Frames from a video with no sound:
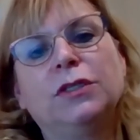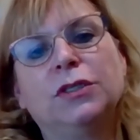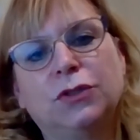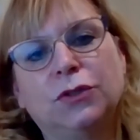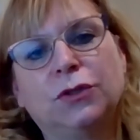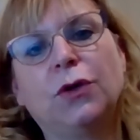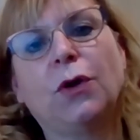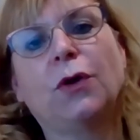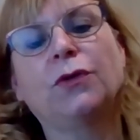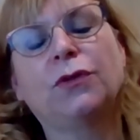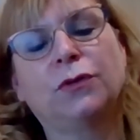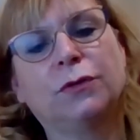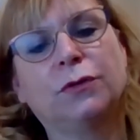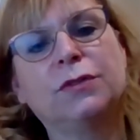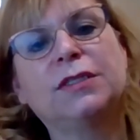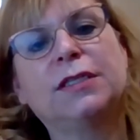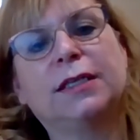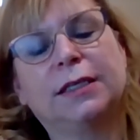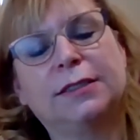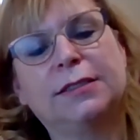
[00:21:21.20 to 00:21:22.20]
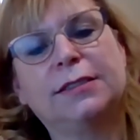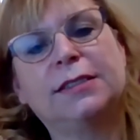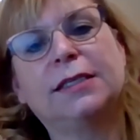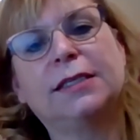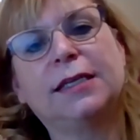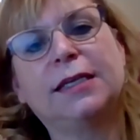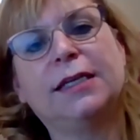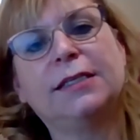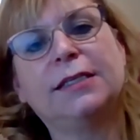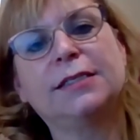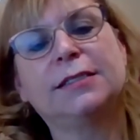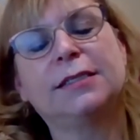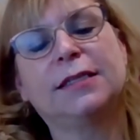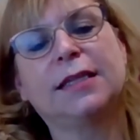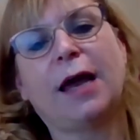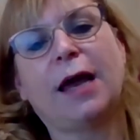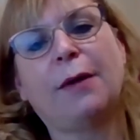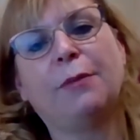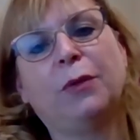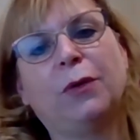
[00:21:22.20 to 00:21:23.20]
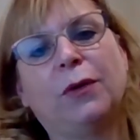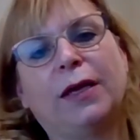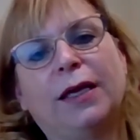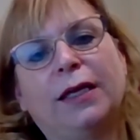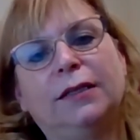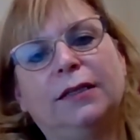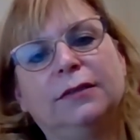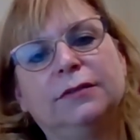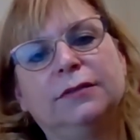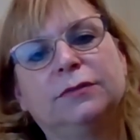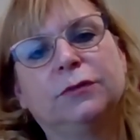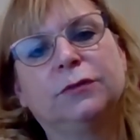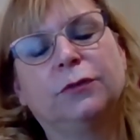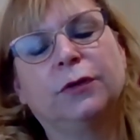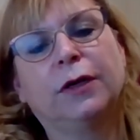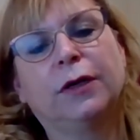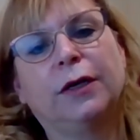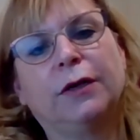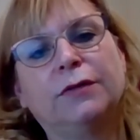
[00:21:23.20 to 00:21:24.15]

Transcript: did you go through to get to that point where